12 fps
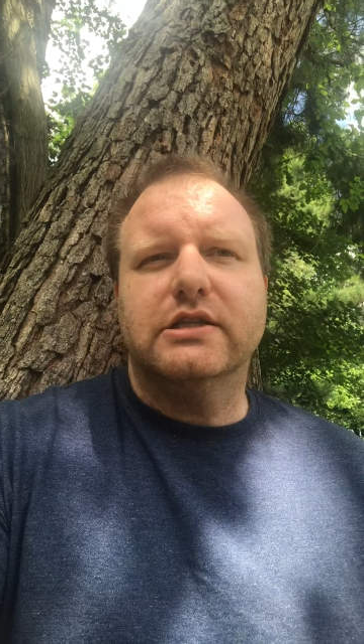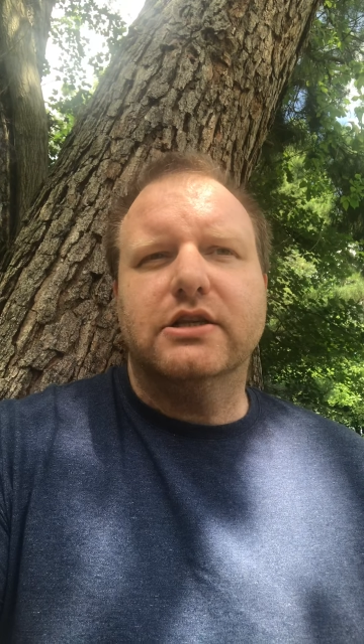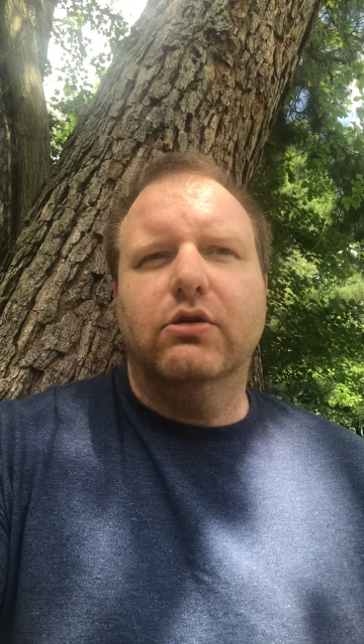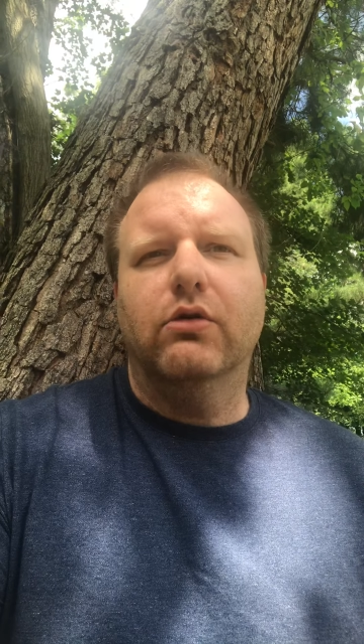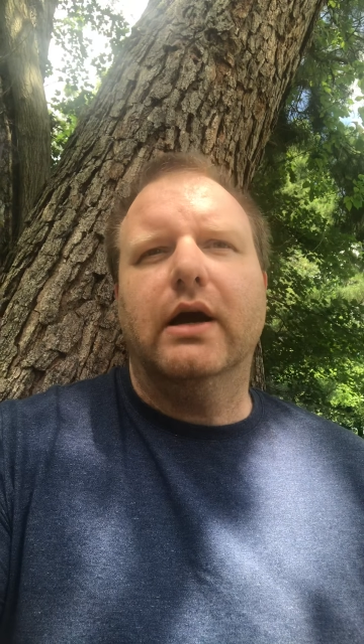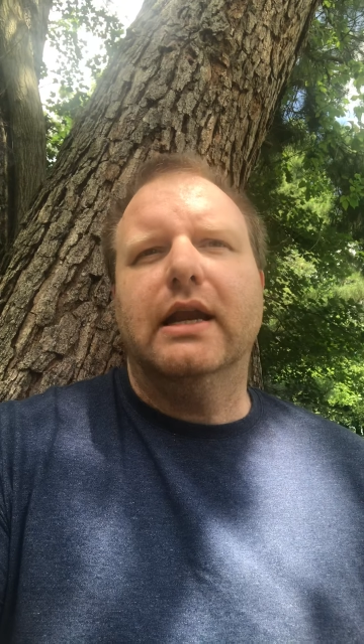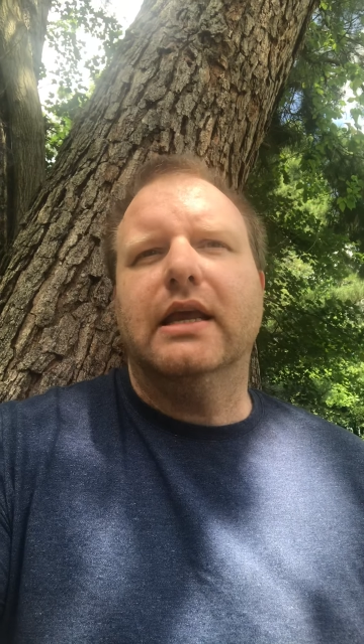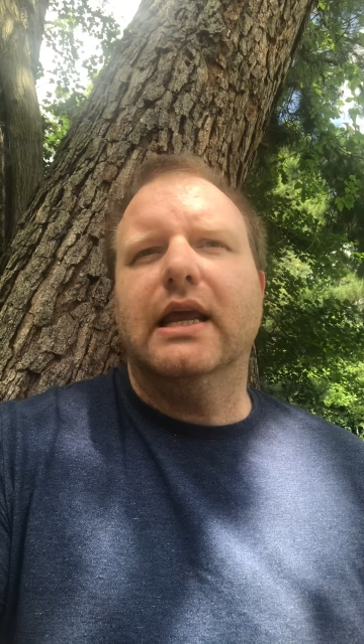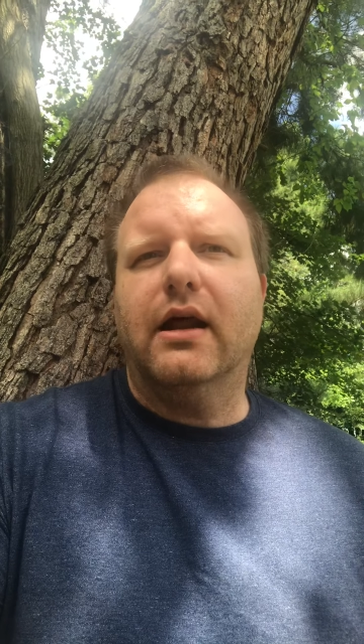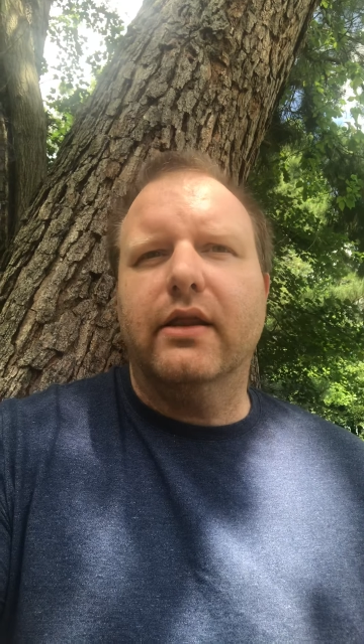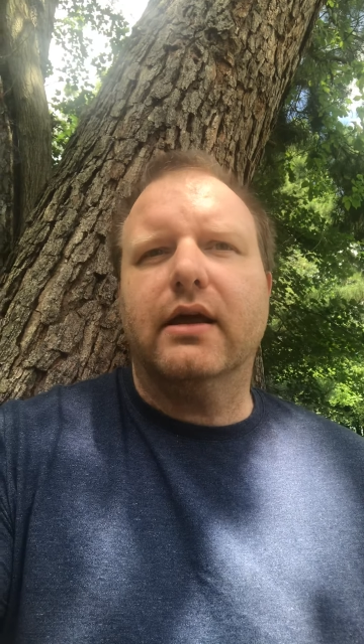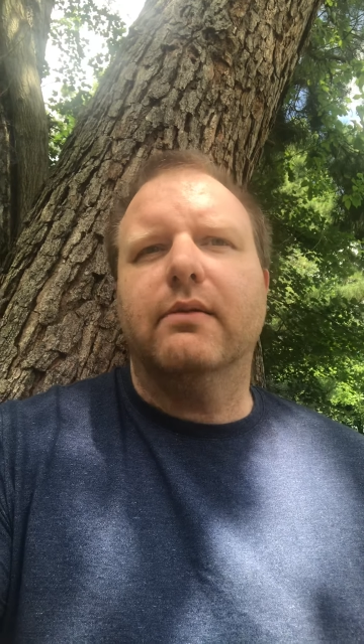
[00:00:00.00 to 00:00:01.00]
school and get
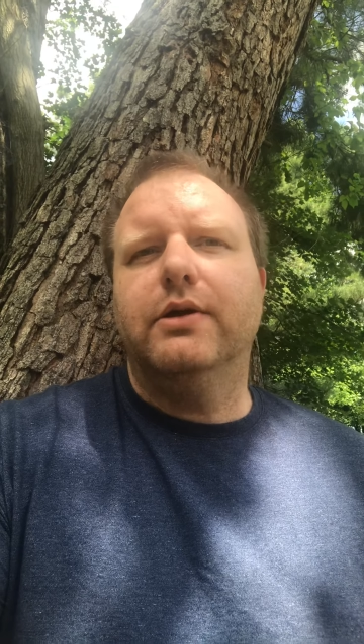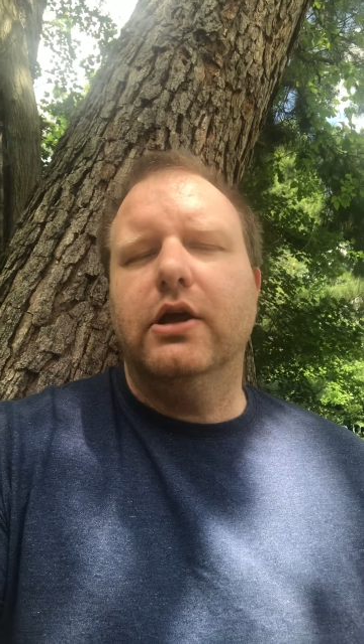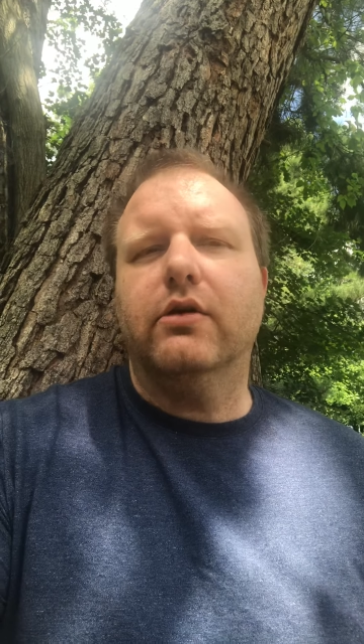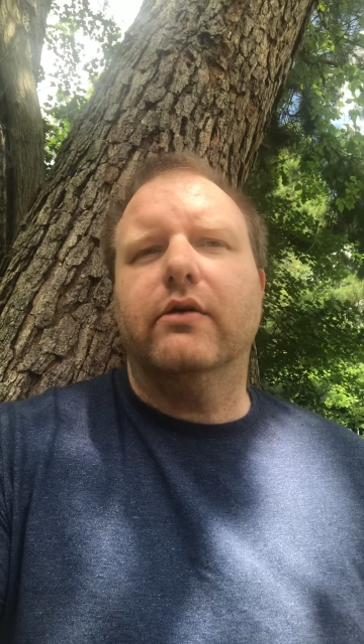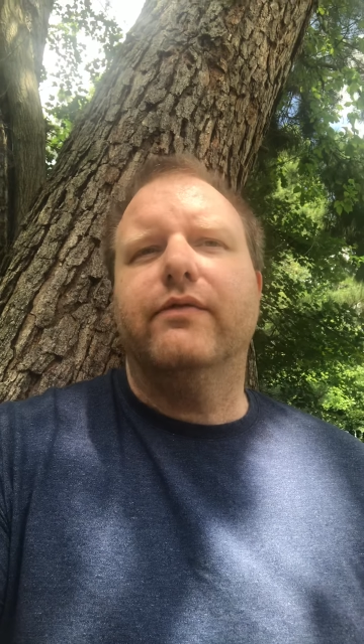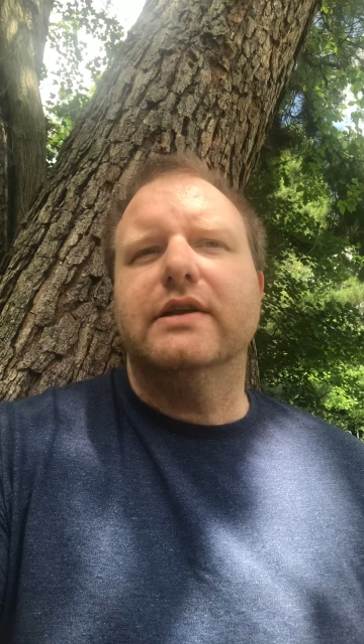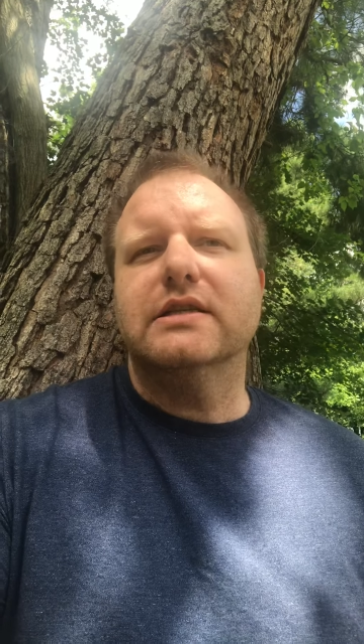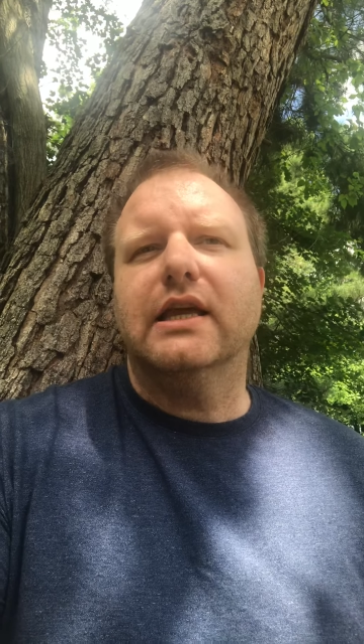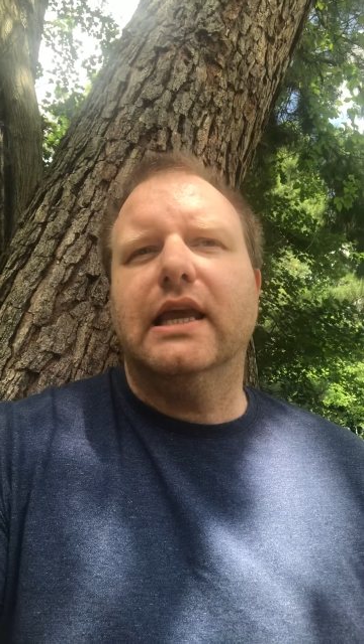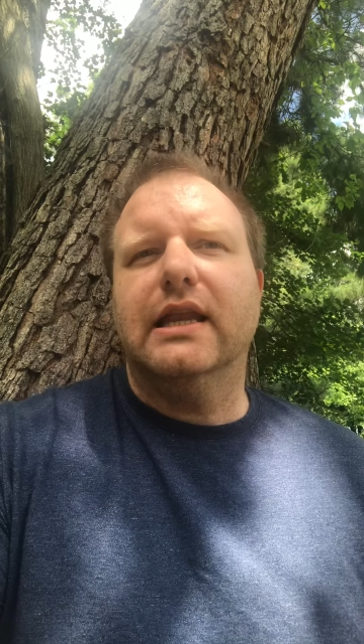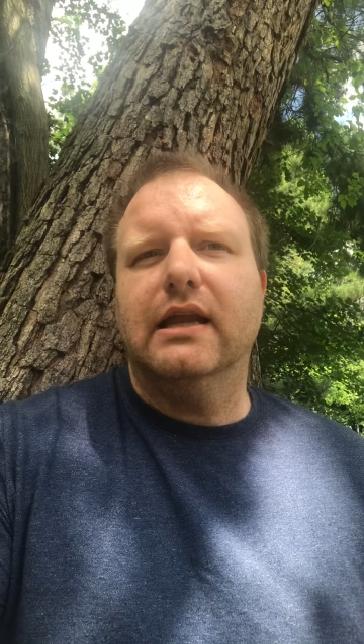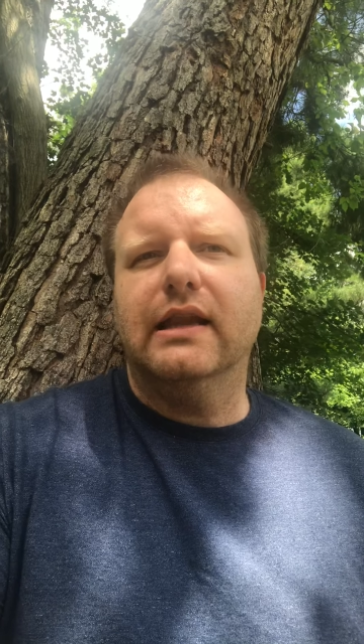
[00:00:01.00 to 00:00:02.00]
on the computer and physically
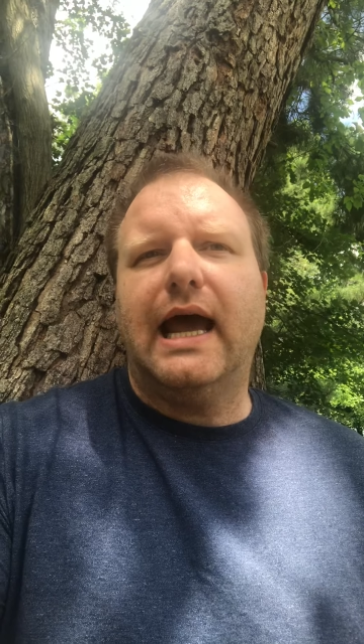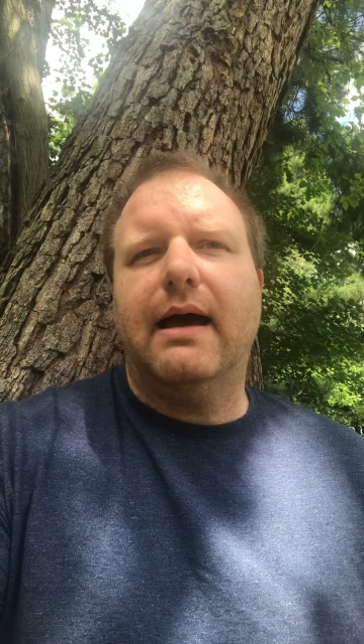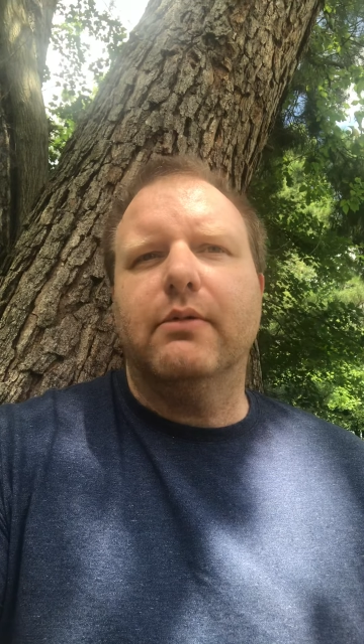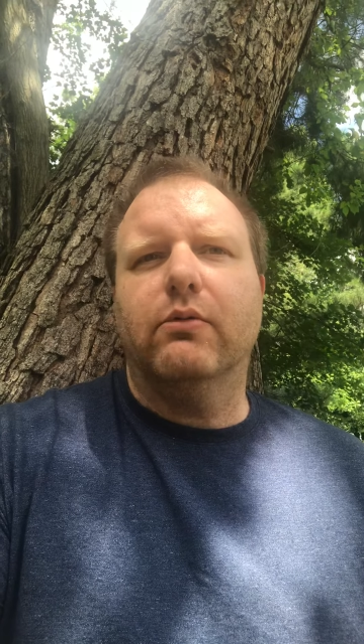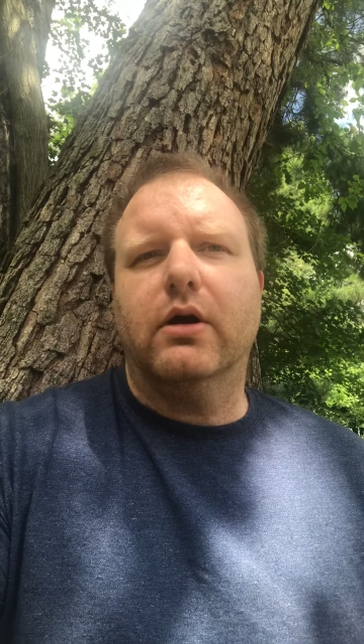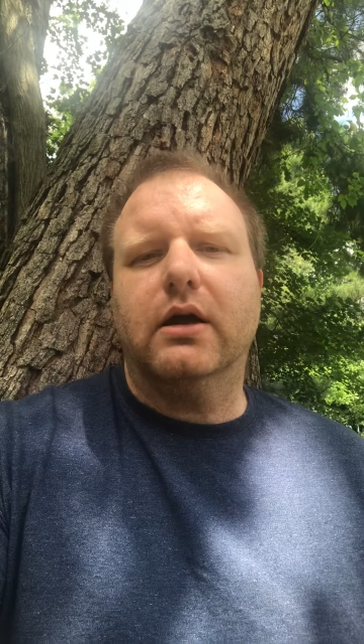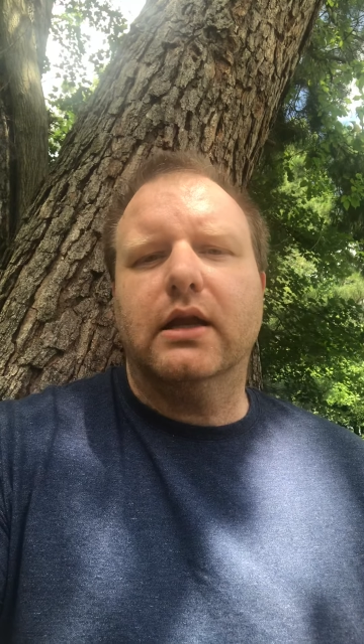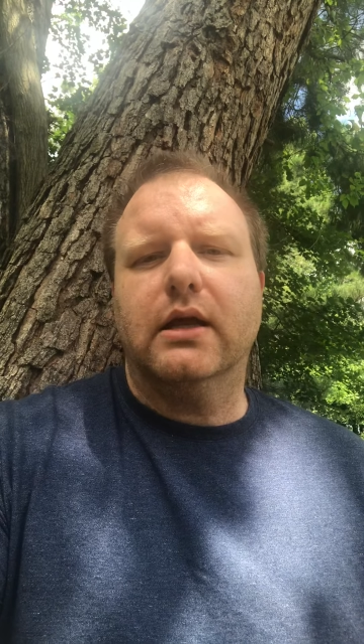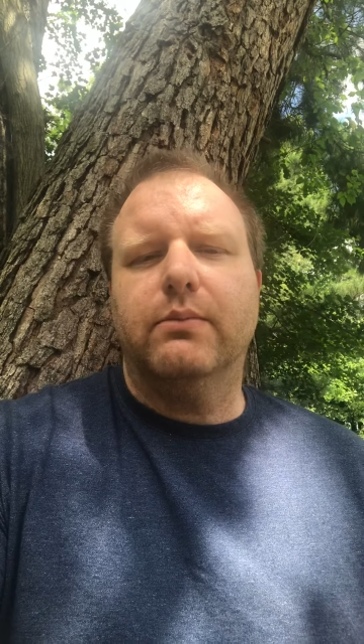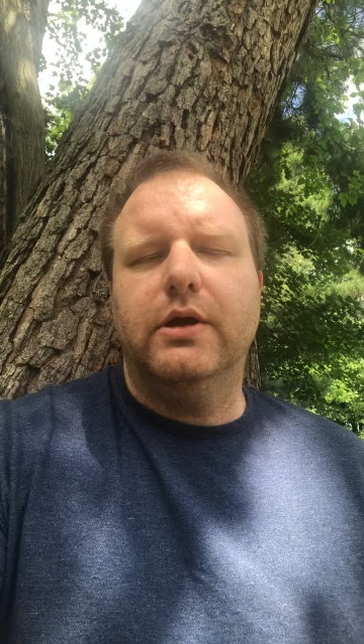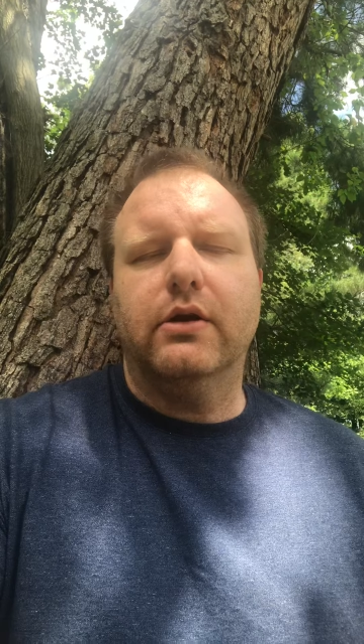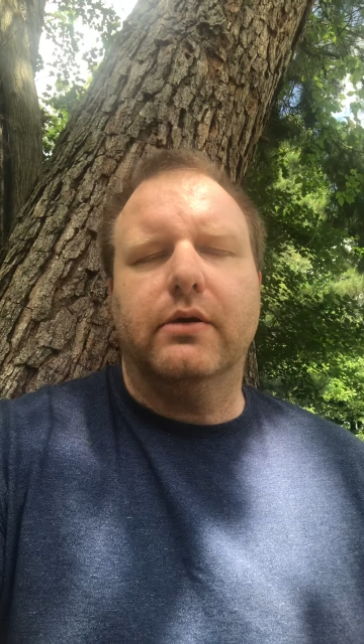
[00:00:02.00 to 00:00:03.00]
get in the lab and work on the
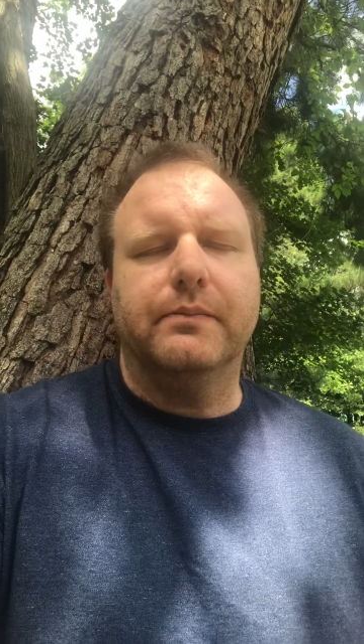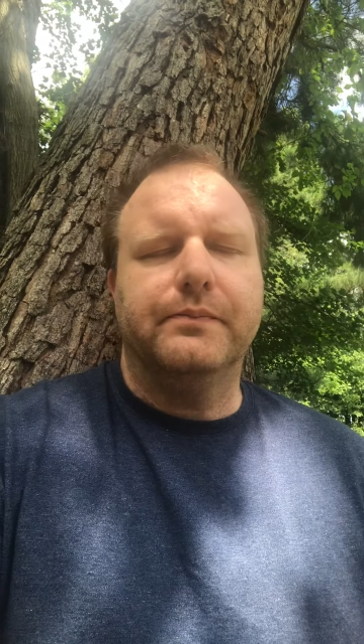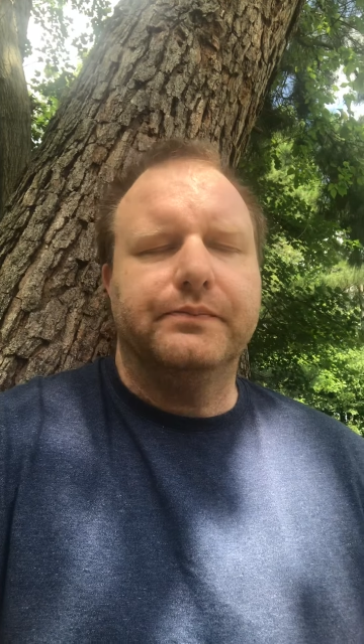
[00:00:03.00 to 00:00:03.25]
computer.